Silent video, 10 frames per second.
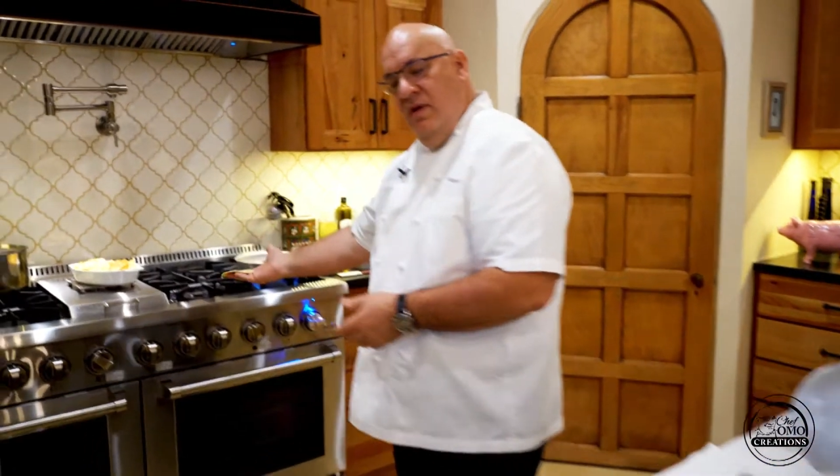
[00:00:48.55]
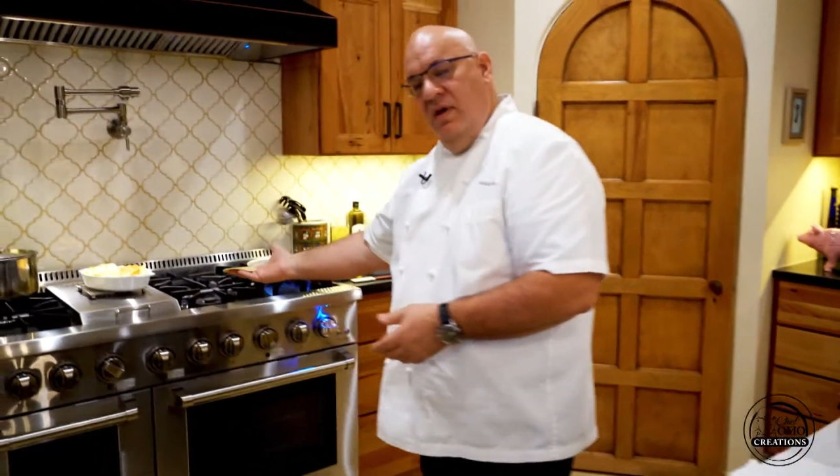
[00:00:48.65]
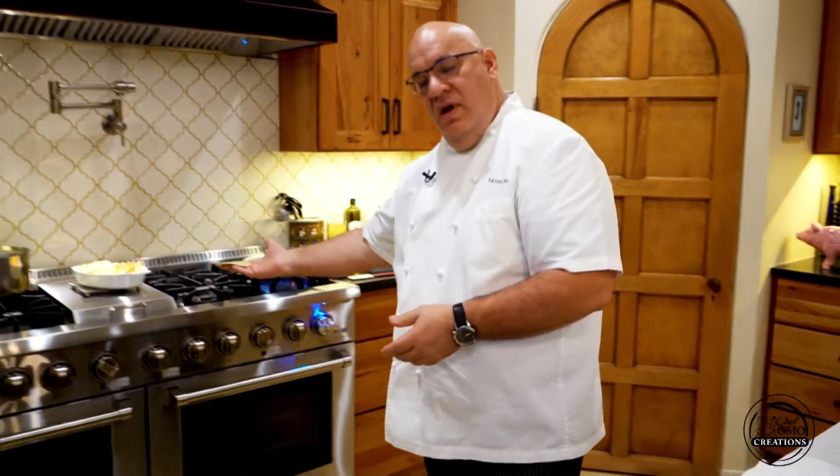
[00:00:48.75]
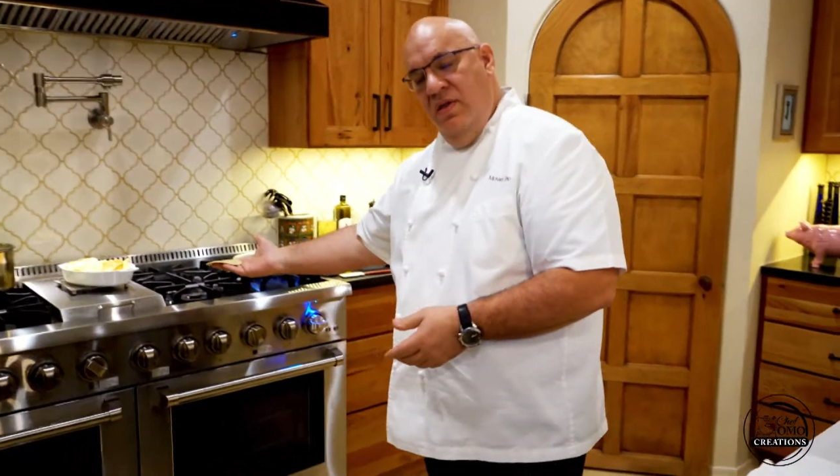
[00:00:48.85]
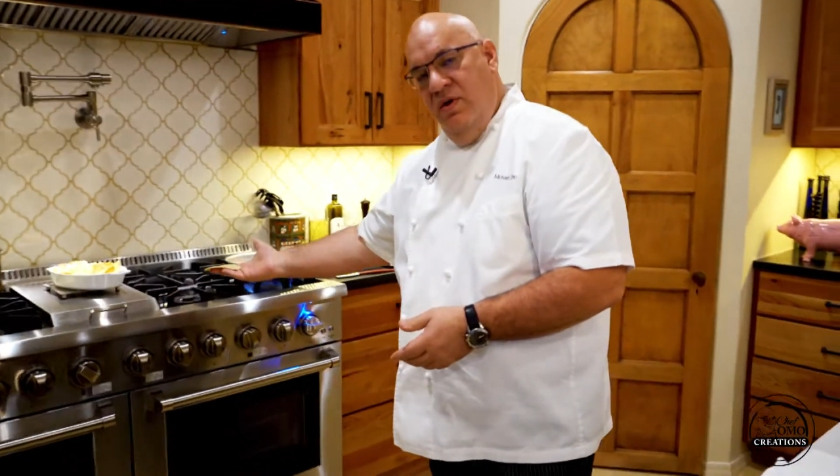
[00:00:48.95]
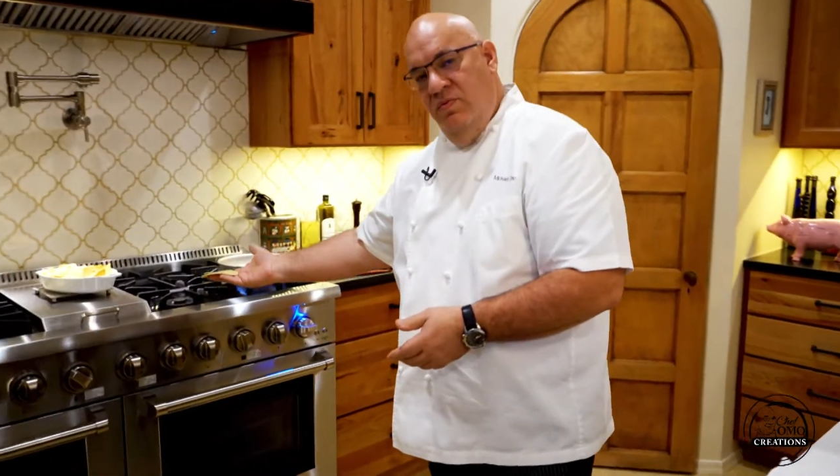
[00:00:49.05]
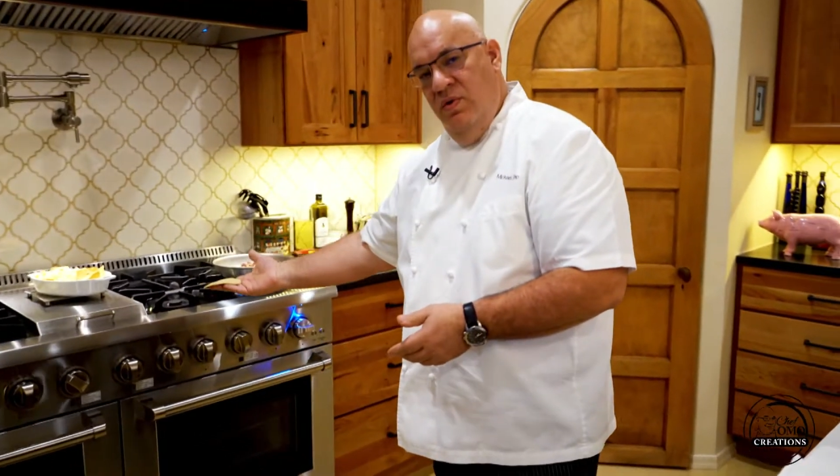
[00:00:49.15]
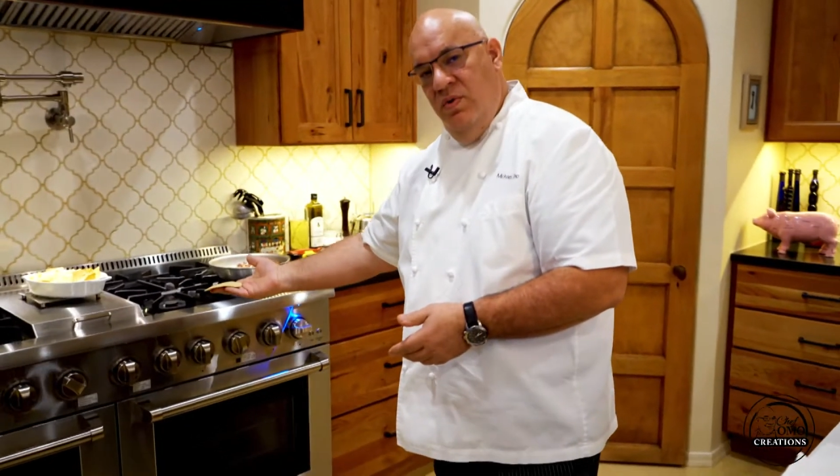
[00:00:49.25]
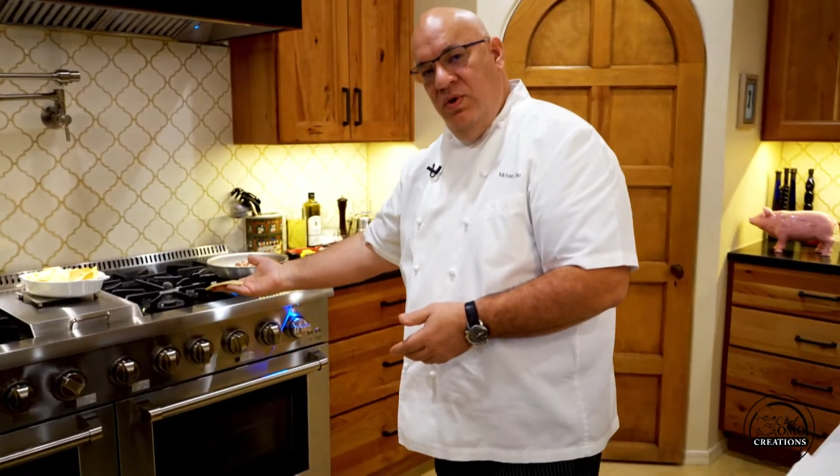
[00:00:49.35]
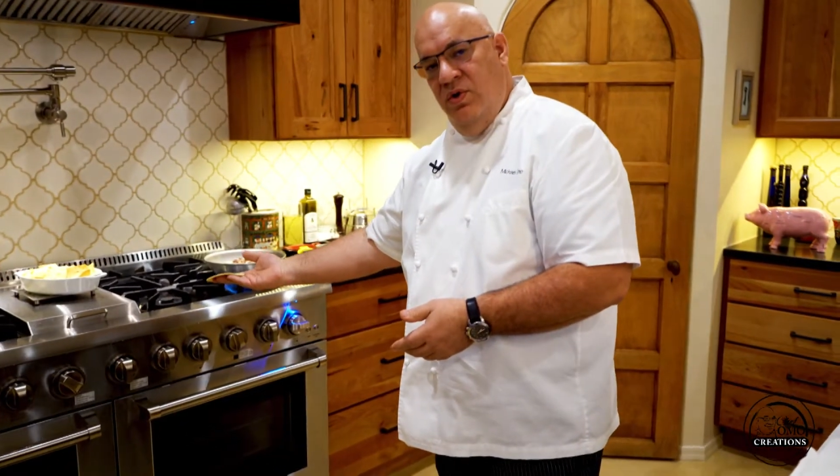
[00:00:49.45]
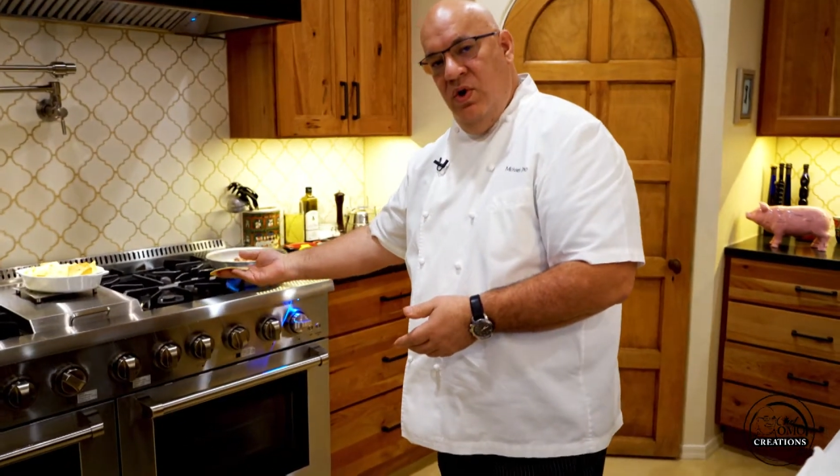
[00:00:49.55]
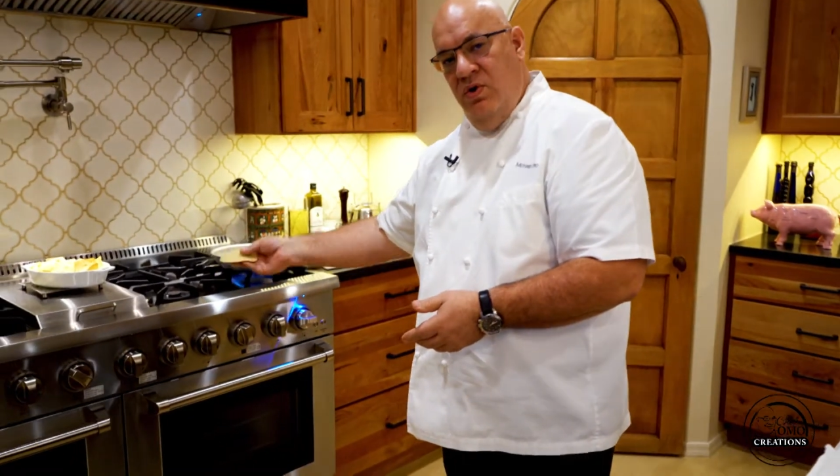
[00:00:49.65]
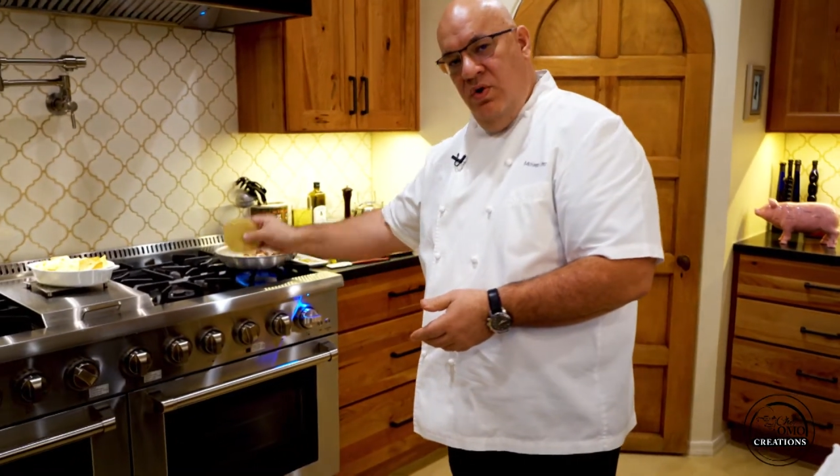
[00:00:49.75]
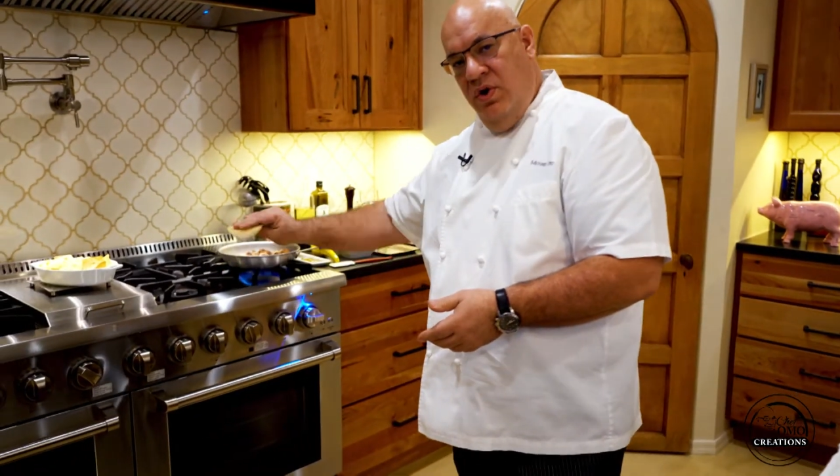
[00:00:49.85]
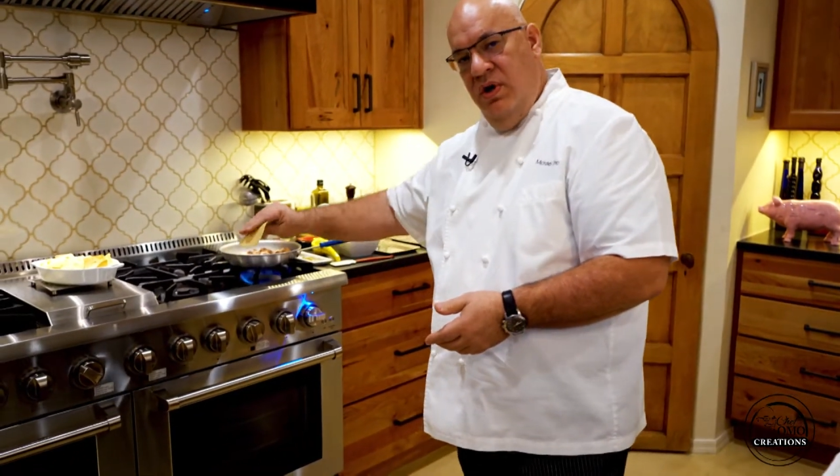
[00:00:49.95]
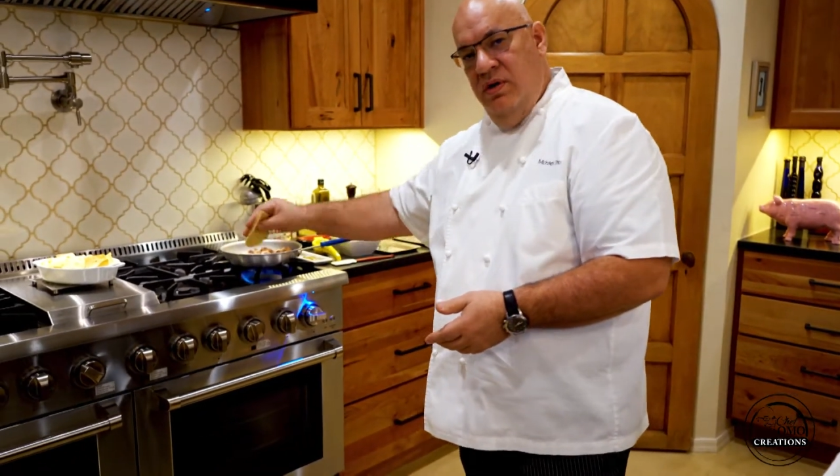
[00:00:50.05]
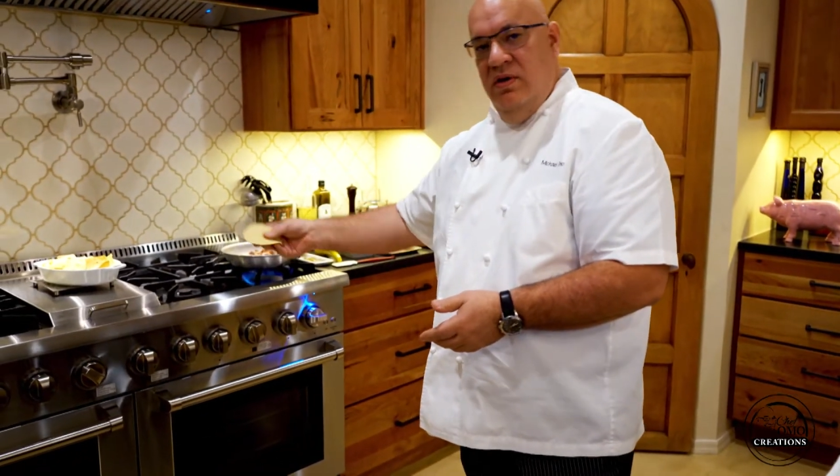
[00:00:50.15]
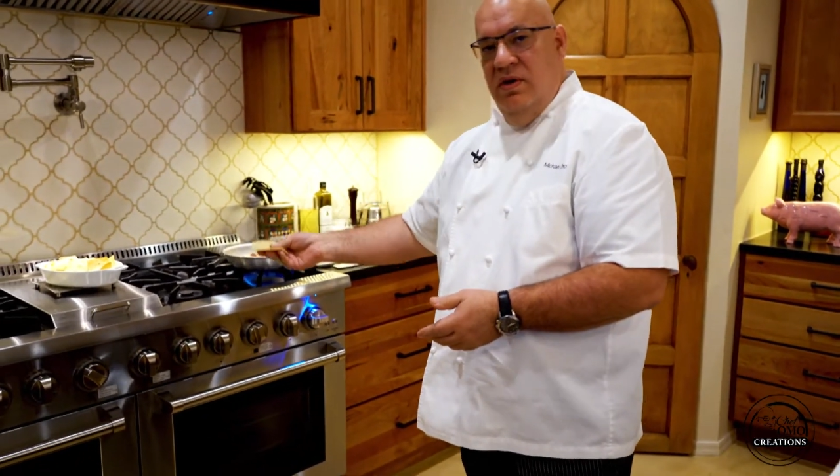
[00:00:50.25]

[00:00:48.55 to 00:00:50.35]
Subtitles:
and then we would cook it